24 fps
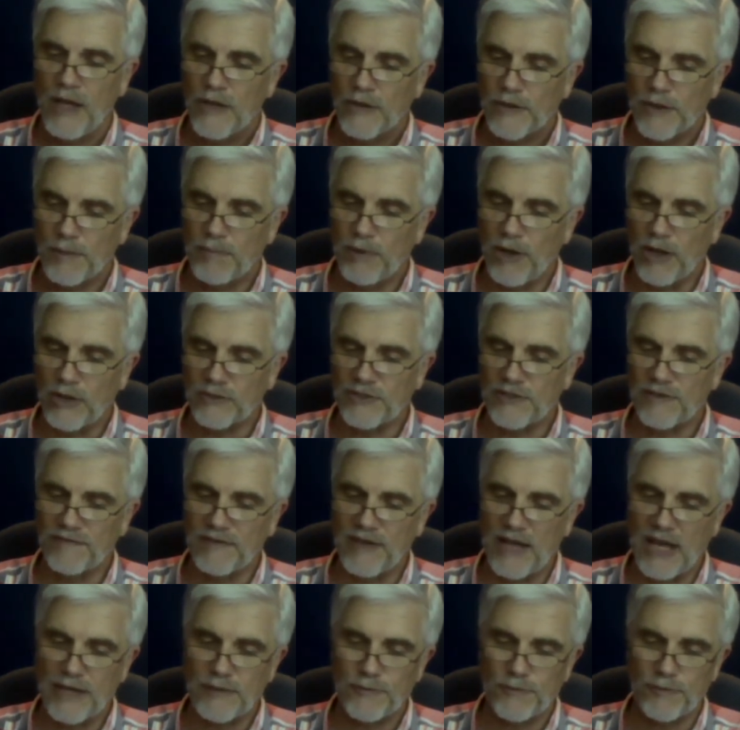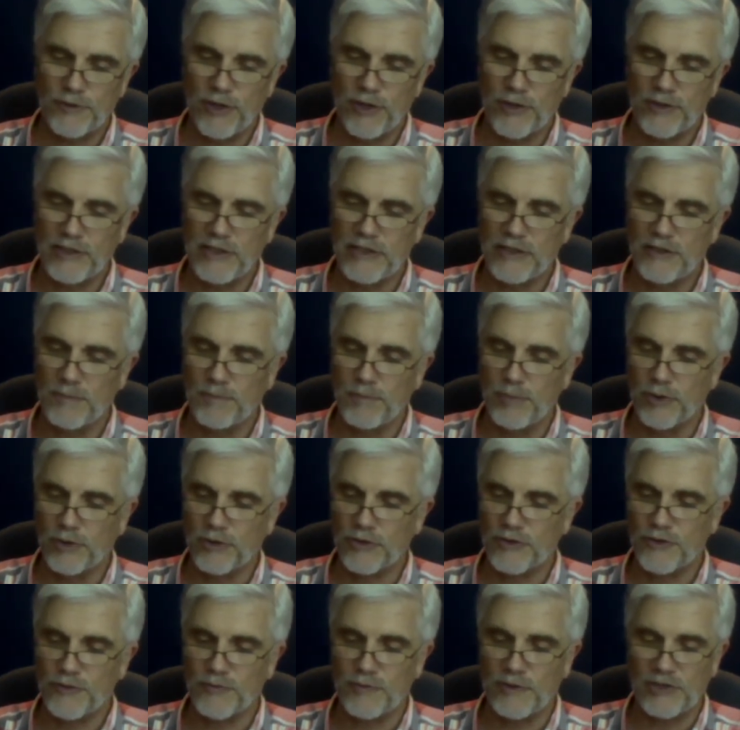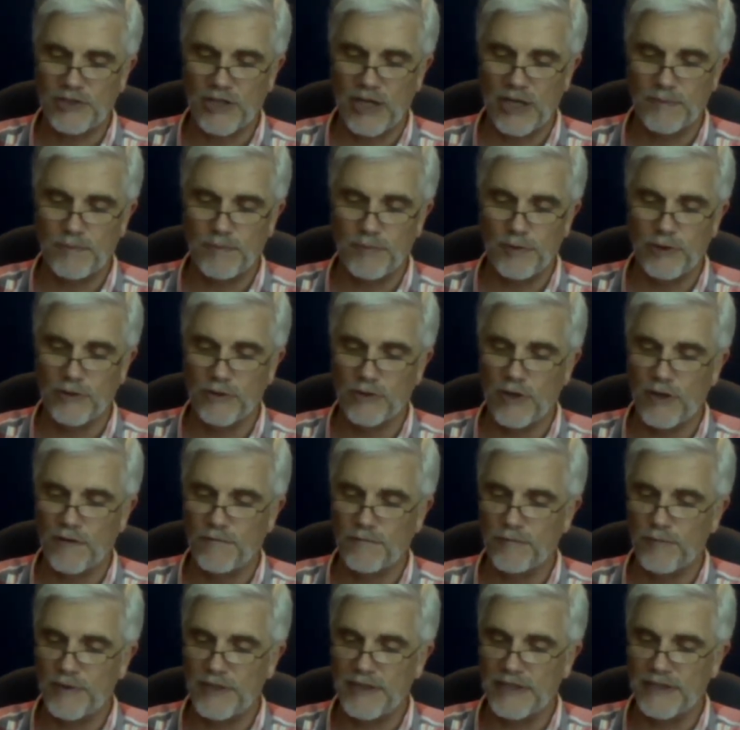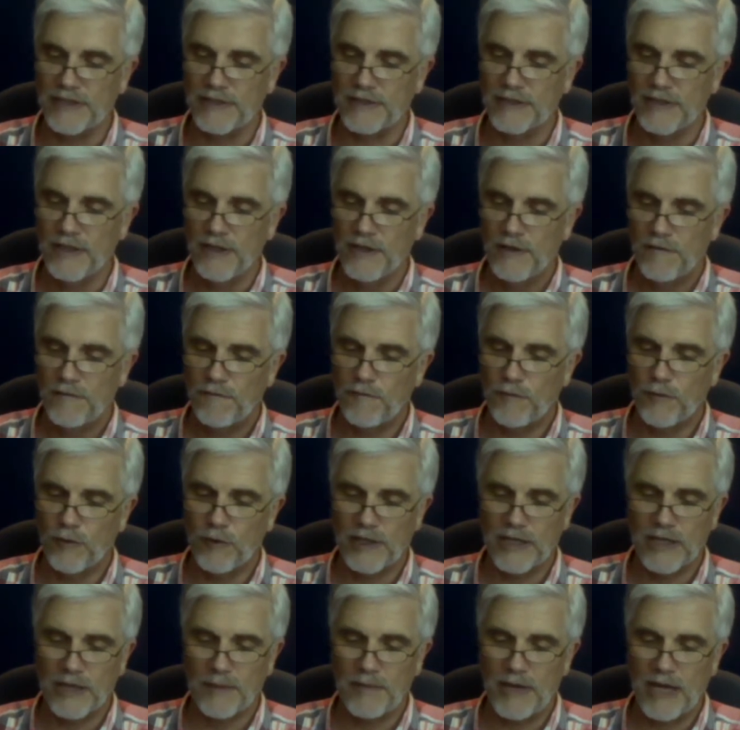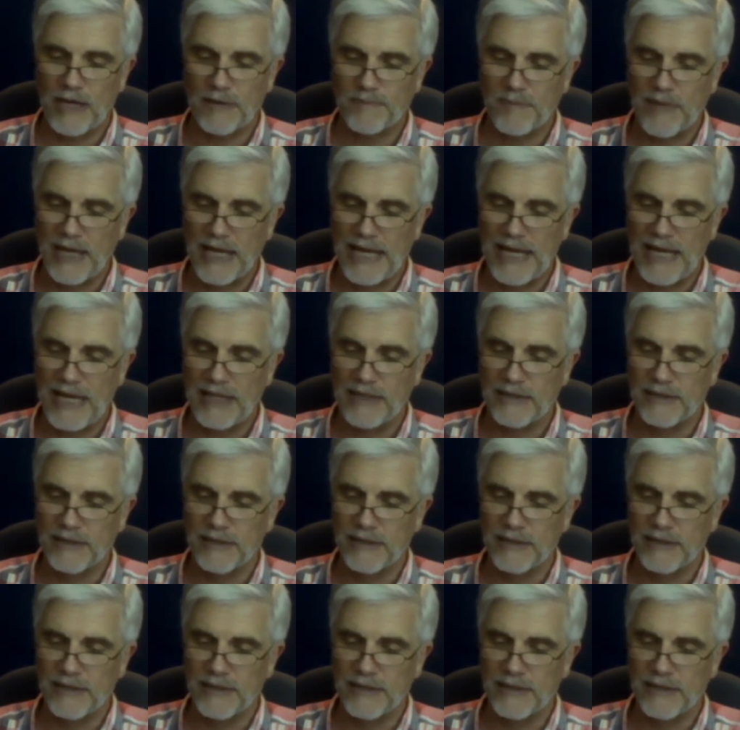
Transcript: The blocks of light were only the books which I'd pulled off with it, falling about my head.